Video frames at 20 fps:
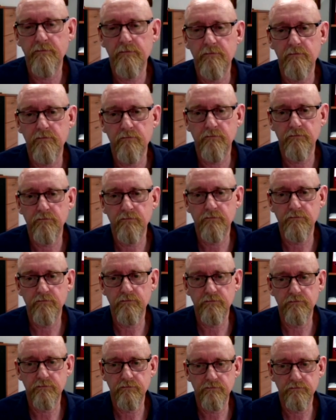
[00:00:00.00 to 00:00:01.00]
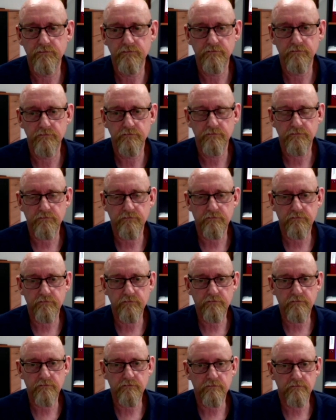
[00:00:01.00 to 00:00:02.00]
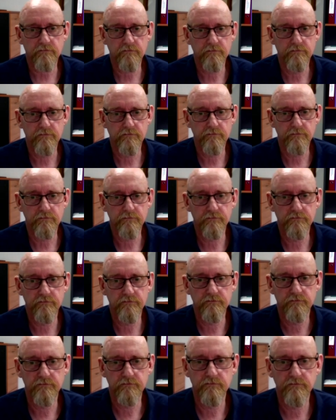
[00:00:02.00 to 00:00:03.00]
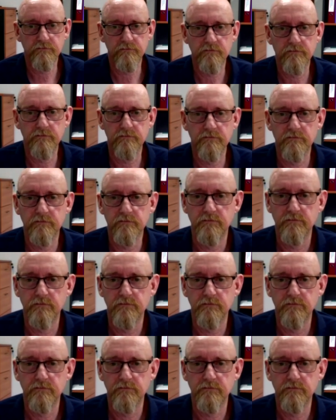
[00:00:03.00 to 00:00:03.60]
The person shown says nothing.